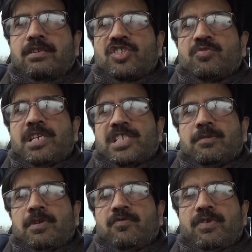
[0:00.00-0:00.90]

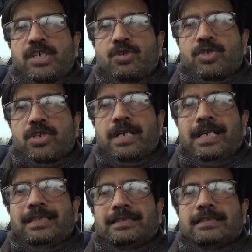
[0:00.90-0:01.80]
responsible for your
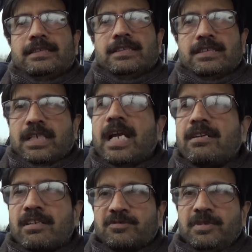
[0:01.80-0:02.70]
child's
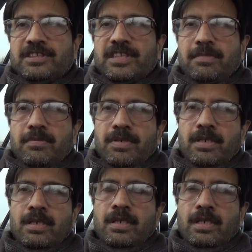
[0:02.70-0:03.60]
skeletal dysplasia may be
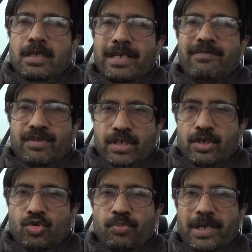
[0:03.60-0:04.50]

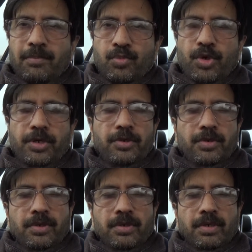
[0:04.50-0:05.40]
difficult to pinpoint, you know.